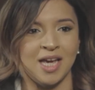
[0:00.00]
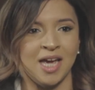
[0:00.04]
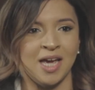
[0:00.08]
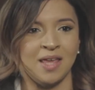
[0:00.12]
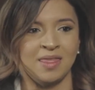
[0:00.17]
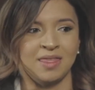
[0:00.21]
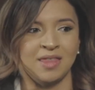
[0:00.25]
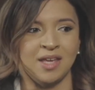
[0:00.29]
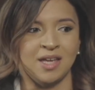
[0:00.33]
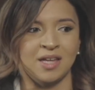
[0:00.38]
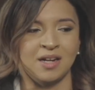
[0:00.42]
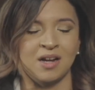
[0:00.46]

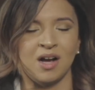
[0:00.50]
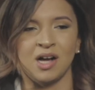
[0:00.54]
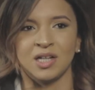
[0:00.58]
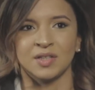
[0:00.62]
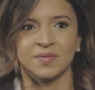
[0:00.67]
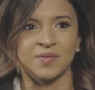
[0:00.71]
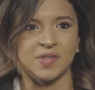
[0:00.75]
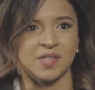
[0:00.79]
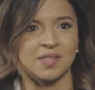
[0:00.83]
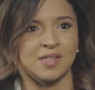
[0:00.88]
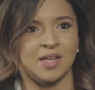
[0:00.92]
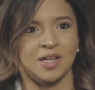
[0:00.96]
and then all
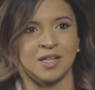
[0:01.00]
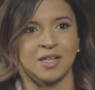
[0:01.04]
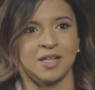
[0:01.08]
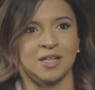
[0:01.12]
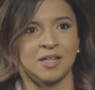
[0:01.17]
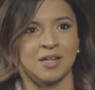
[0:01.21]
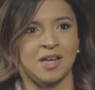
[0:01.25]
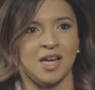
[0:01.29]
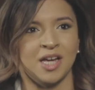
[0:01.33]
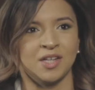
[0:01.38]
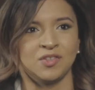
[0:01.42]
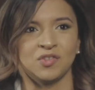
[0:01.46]
of a
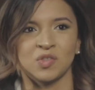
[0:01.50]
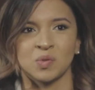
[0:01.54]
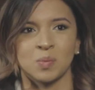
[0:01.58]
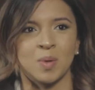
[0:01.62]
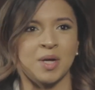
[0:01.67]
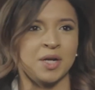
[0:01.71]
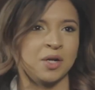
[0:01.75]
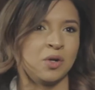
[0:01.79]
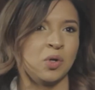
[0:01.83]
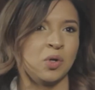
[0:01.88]
sudden I just want